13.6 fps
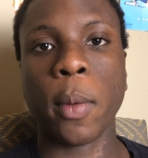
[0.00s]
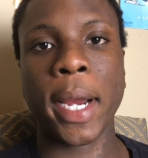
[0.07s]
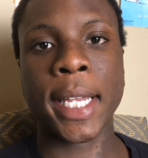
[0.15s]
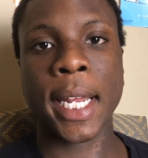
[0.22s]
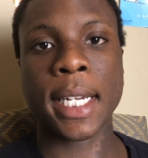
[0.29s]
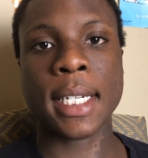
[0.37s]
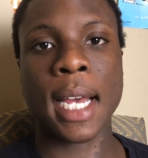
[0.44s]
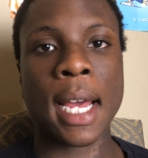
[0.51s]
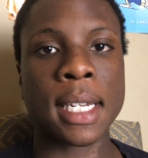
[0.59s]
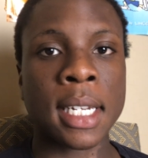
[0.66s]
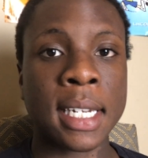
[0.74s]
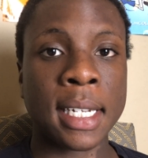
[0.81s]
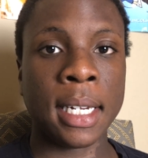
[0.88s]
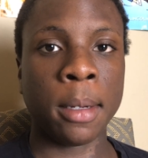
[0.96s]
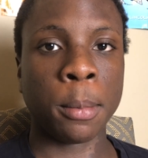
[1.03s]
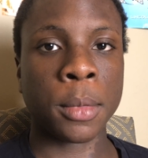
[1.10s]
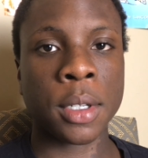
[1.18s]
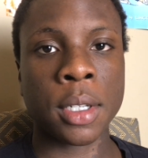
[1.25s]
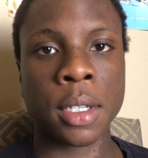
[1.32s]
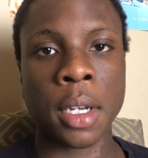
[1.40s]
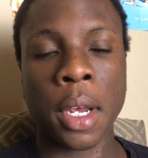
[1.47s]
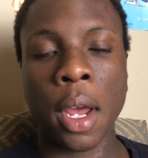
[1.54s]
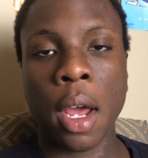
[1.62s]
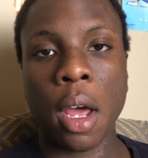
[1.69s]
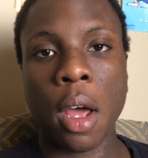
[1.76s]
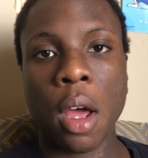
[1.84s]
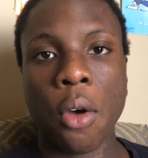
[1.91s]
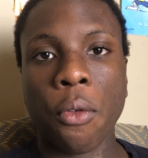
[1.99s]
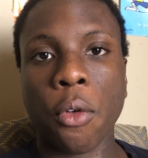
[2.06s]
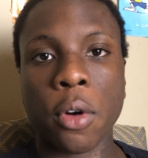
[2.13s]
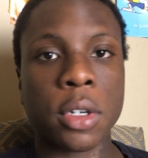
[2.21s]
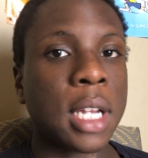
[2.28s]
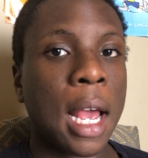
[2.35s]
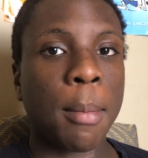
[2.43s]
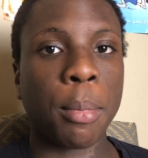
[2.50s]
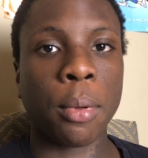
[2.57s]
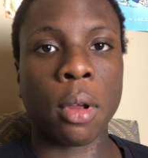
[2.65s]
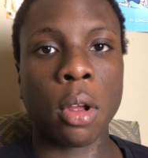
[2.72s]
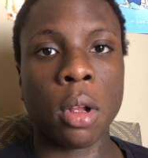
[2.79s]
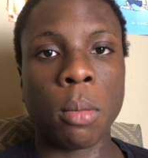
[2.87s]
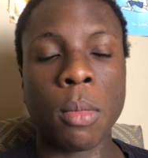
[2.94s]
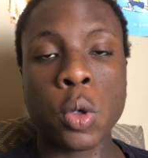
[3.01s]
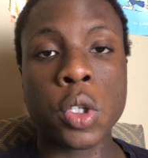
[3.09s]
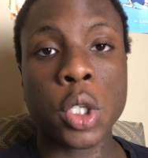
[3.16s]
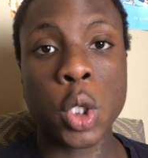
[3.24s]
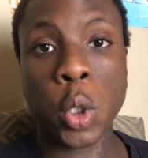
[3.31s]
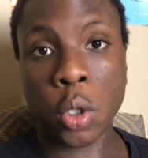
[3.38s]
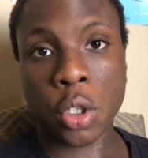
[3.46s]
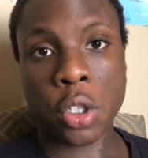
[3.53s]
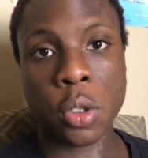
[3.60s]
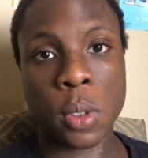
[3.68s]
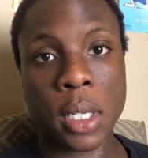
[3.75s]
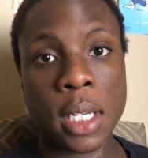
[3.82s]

that a task seems. For example, most students use this